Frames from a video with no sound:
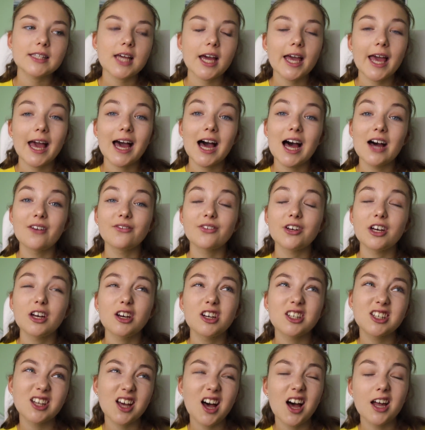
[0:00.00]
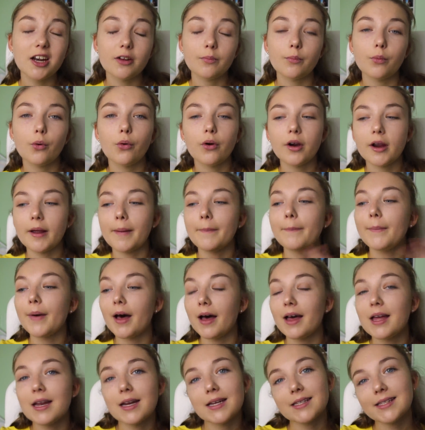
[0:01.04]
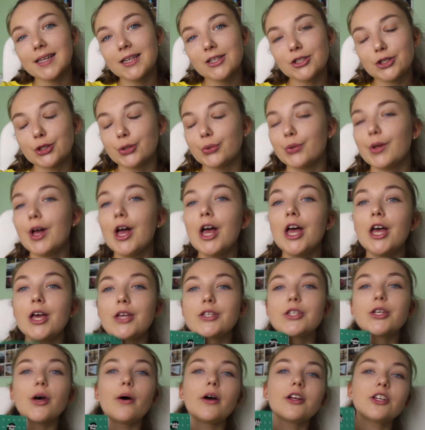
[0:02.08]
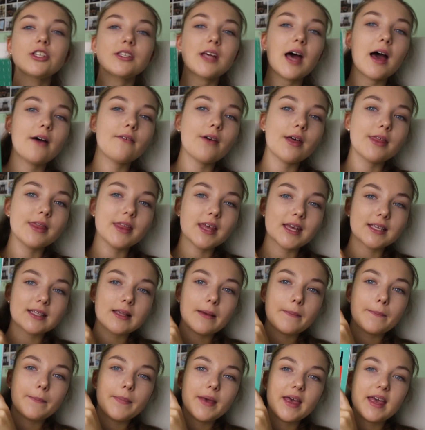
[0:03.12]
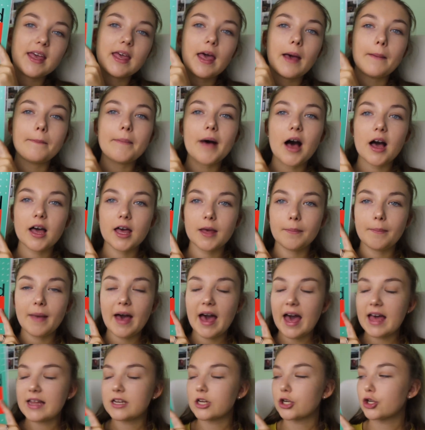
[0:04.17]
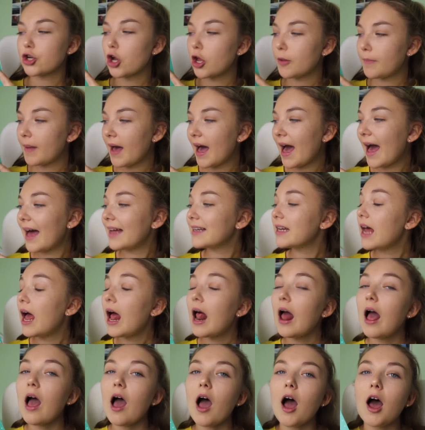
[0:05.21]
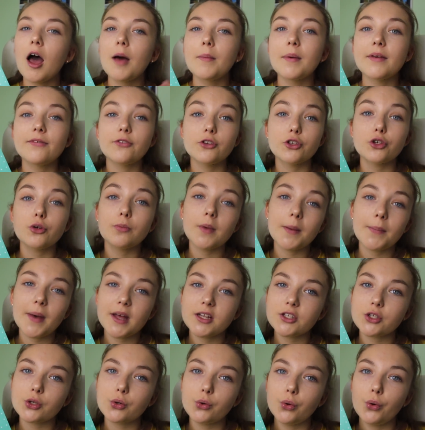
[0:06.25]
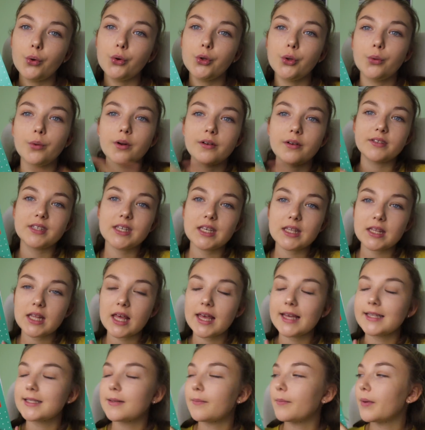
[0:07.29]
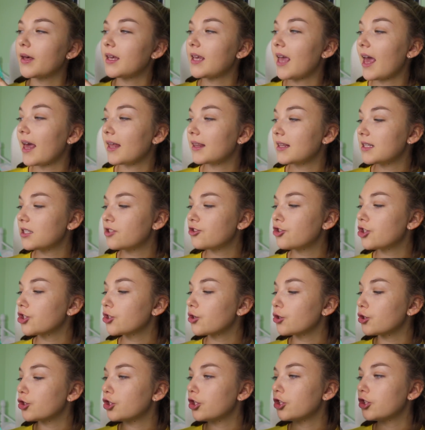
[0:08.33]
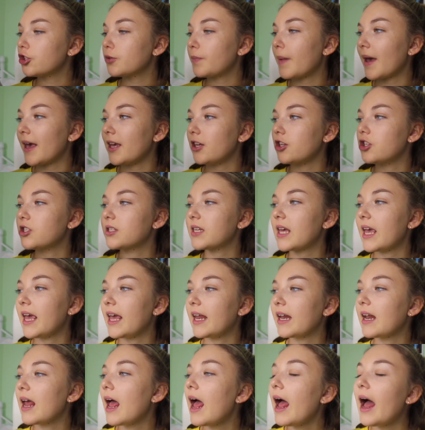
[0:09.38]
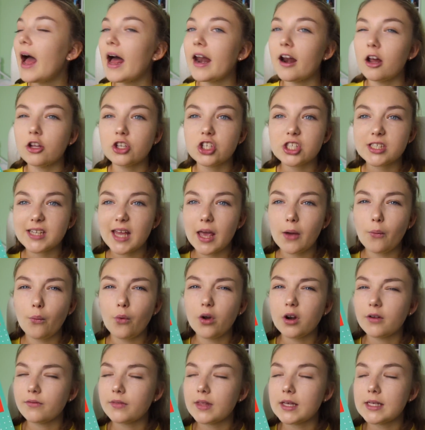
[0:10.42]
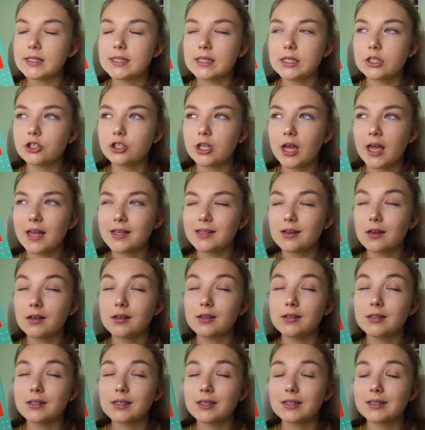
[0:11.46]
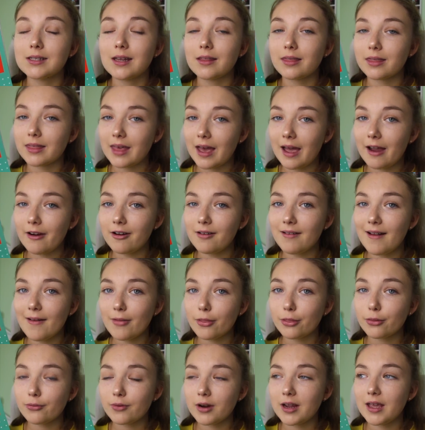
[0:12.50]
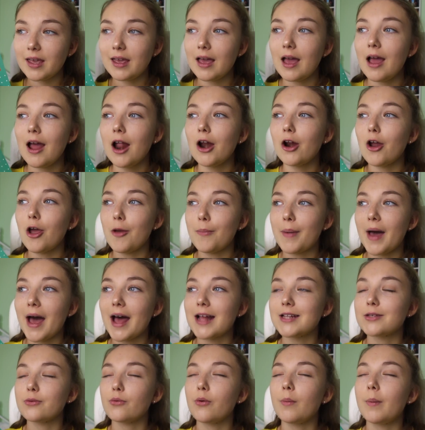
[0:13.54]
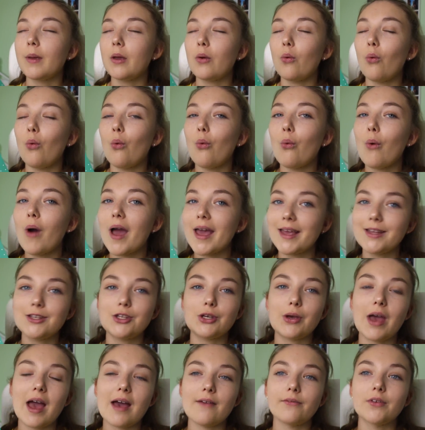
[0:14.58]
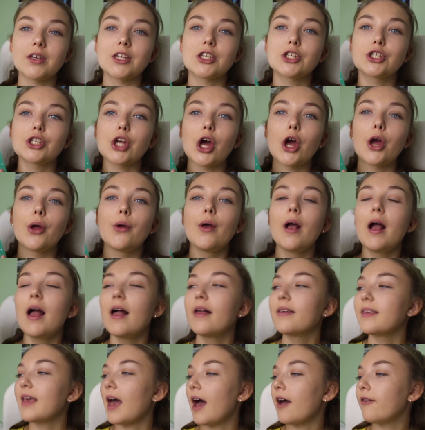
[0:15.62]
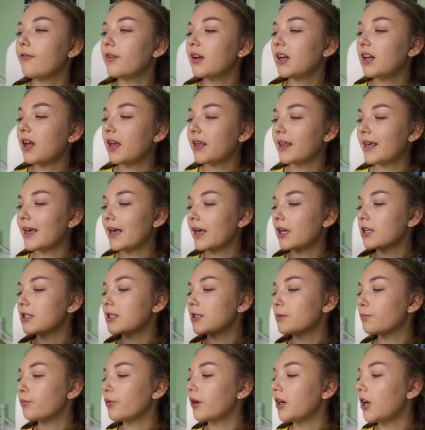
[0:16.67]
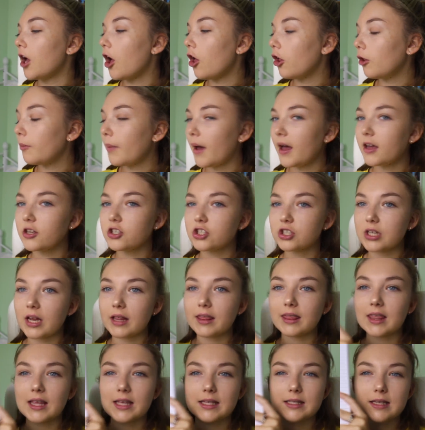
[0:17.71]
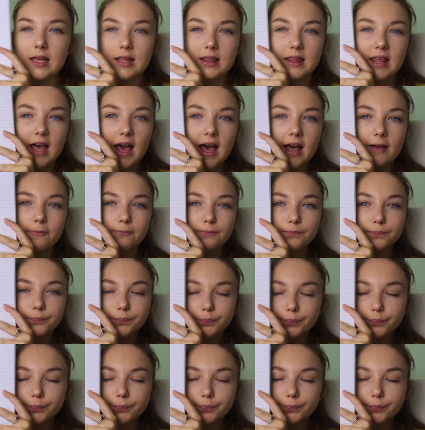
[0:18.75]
I have are kind of boring, but an essential. So I just have this big pucker pad notepad. If you saw my back to school haul, you seen this. But yeah, this has just got 200 pages in, and I'll just take one of these each day, because to carry around 3 notepads would be way too heavy. So yeah, I really like it because it's pre-hole punched and things like that.